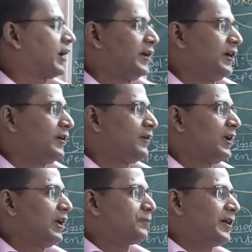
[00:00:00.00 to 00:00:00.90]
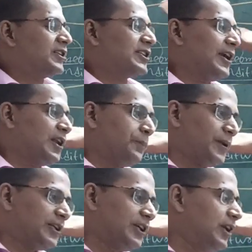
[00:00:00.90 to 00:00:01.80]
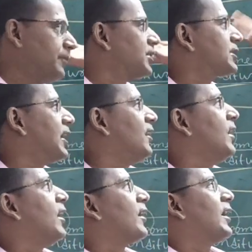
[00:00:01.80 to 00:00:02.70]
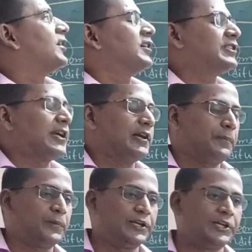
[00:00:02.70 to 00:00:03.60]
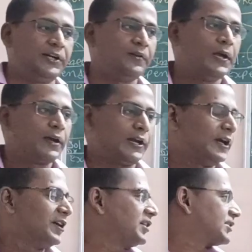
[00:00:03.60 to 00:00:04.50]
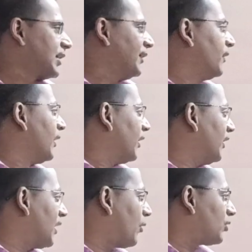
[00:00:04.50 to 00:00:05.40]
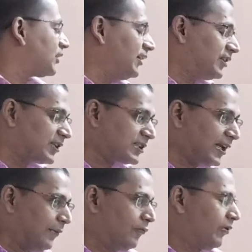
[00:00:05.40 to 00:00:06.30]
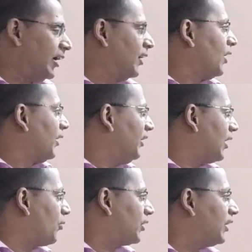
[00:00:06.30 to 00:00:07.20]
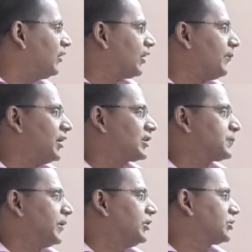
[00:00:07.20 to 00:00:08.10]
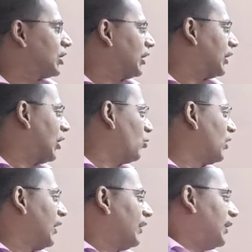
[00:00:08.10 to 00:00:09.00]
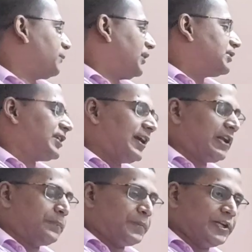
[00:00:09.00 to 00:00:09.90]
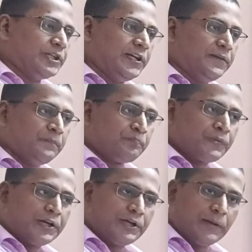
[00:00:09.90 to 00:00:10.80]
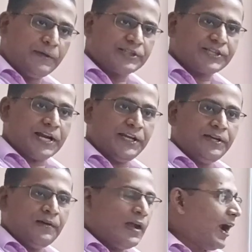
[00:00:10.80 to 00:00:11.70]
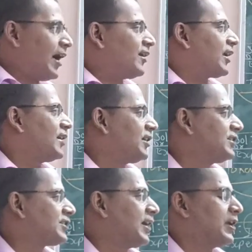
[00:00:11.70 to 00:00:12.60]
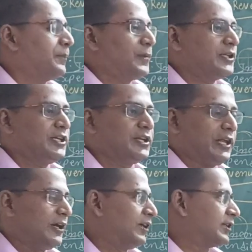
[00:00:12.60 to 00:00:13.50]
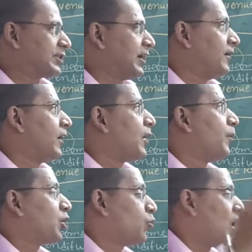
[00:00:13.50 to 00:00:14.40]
credit. Left hand side represent debit side, right hand side represent credit side. In the same way, in our income and expenditure account, left hand side represent debit side and right hand side represent credit side. But